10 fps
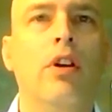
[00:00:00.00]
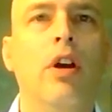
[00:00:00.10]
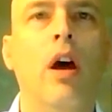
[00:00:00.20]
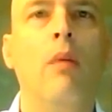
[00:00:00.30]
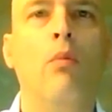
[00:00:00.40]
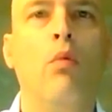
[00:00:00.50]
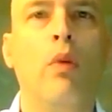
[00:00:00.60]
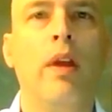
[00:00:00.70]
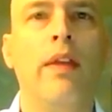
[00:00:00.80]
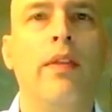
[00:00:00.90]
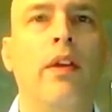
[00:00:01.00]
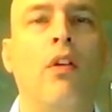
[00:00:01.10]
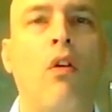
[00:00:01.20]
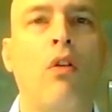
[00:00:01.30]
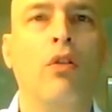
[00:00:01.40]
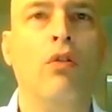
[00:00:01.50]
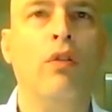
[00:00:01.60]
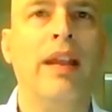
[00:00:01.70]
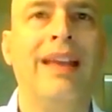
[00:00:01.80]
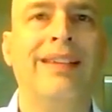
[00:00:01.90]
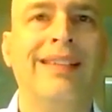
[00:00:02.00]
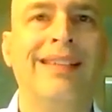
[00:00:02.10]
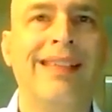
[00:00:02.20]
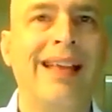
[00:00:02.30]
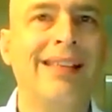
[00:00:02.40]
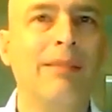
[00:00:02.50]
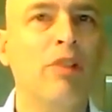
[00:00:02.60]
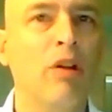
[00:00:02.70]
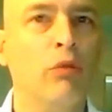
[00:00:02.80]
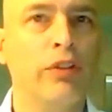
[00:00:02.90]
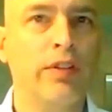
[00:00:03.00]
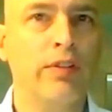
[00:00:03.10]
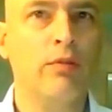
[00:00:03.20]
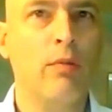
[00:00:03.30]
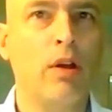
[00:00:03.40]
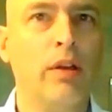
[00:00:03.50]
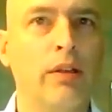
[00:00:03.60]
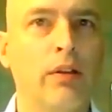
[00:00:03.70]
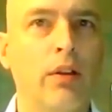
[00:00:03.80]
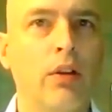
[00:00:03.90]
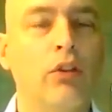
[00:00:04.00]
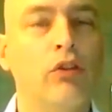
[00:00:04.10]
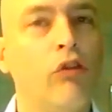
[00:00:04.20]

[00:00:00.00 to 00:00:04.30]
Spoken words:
come with an article that has the exact same numbering system on it. So